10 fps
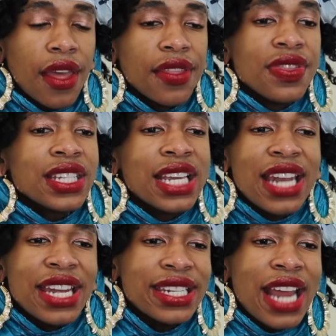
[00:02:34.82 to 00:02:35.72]
There's a
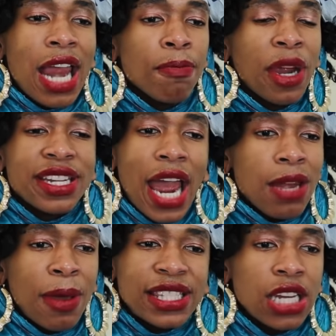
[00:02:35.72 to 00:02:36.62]

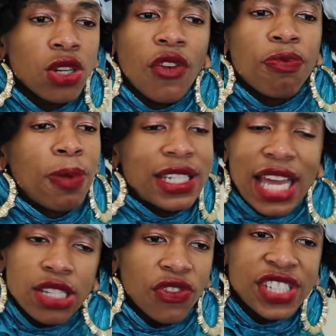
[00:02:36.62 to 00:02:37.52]

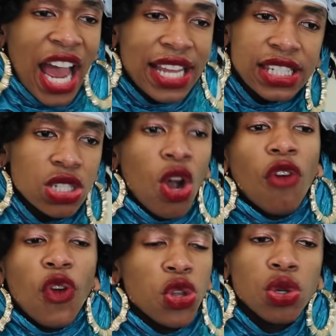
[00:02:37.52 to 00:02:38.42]
99.9% of chance
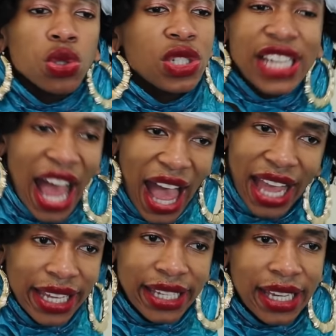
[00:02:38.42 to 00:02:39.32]
for you to
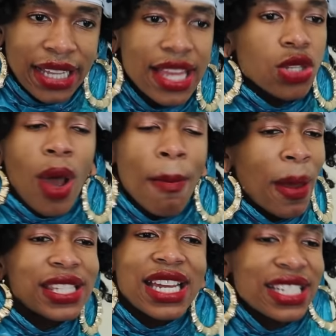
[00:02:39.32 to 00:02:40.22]
die. There's a
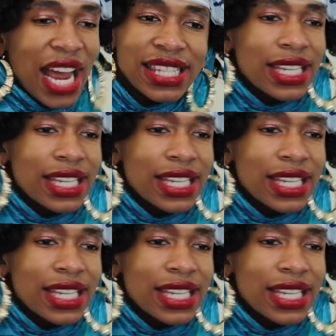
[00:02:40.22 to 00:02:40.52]
1% chance.